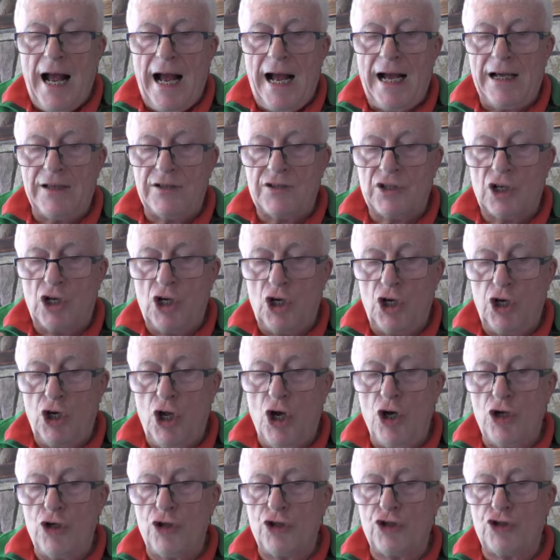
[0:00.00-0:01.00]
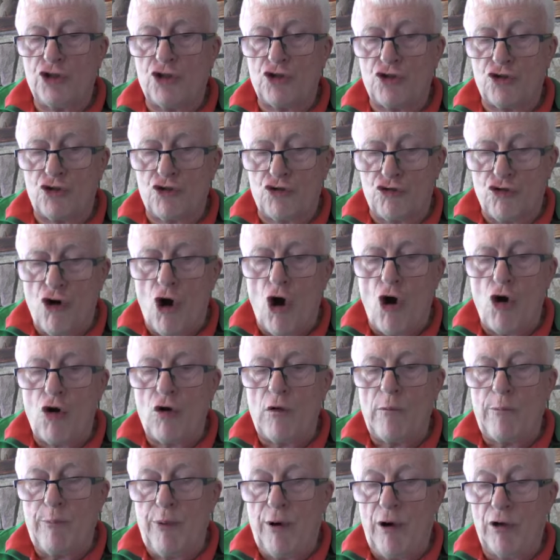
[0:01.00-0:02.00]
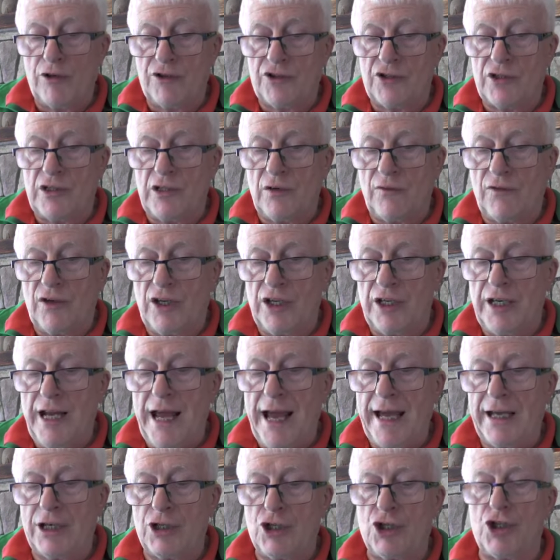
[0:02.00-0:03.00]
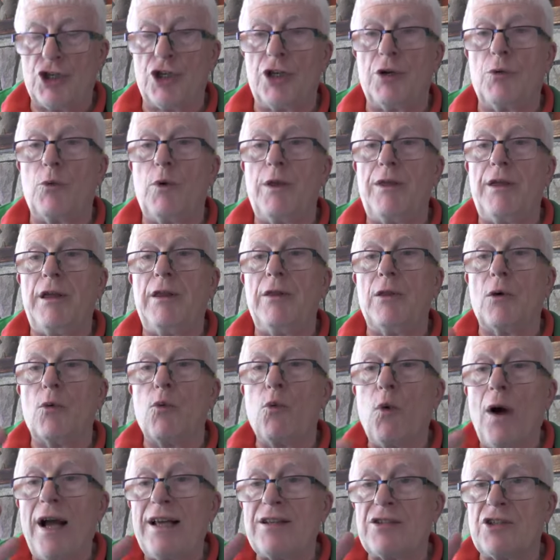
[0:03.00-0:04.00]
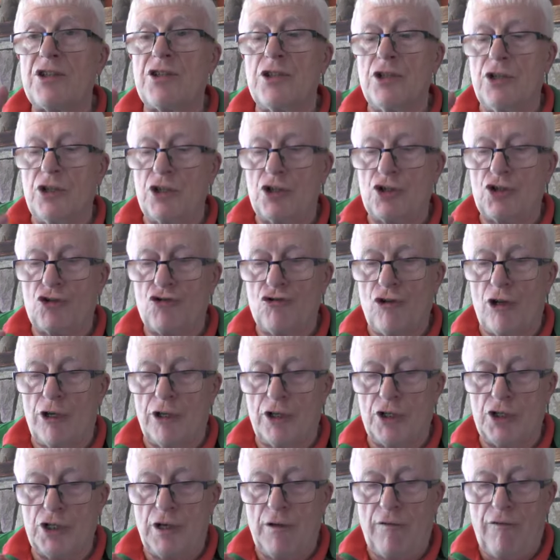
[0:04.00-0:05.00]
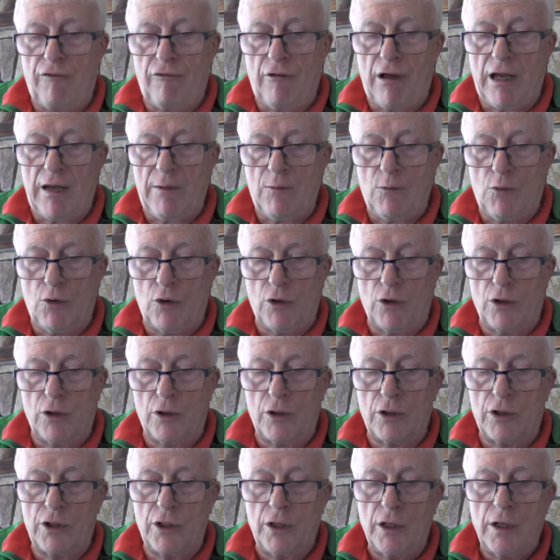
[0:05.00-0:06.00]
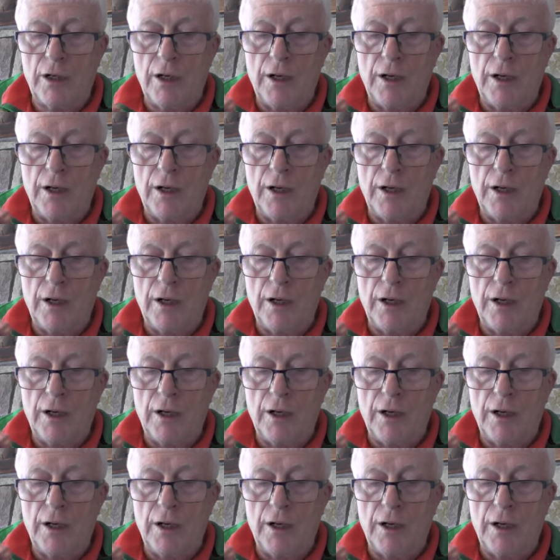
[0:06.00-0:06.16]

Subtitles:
as a close, strong, positive connection within the Western astrology framework.